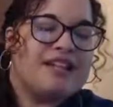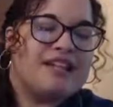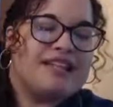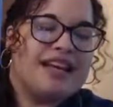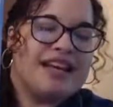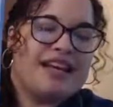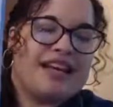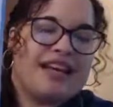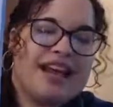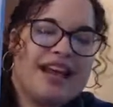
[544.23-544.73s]

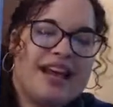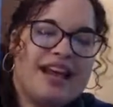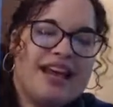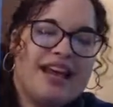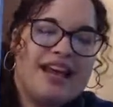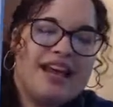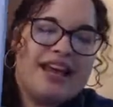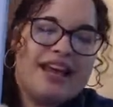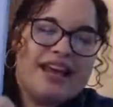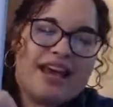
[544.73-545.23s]
said it
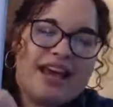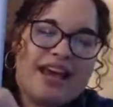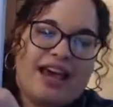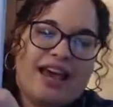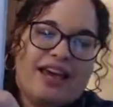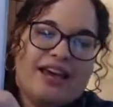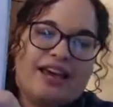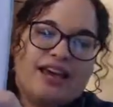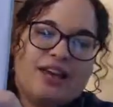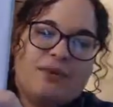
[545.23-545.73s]
yet.
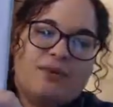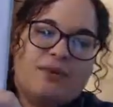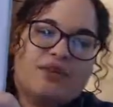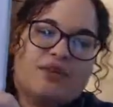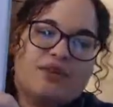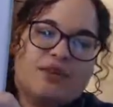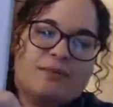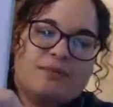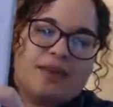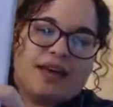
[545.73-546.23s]
And it would
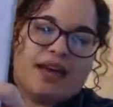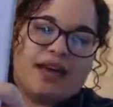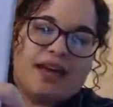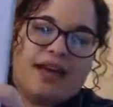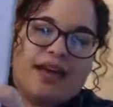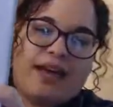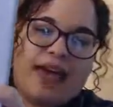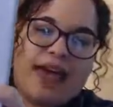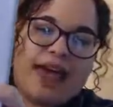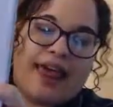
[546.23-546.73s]
just
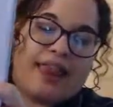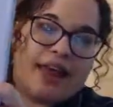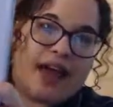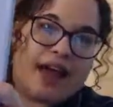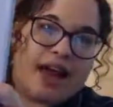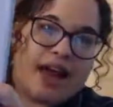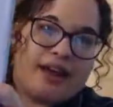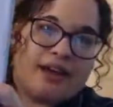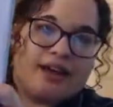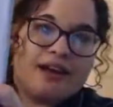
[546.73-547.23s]
be a
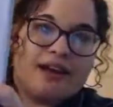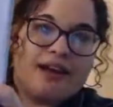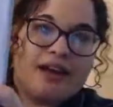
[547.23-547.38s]
line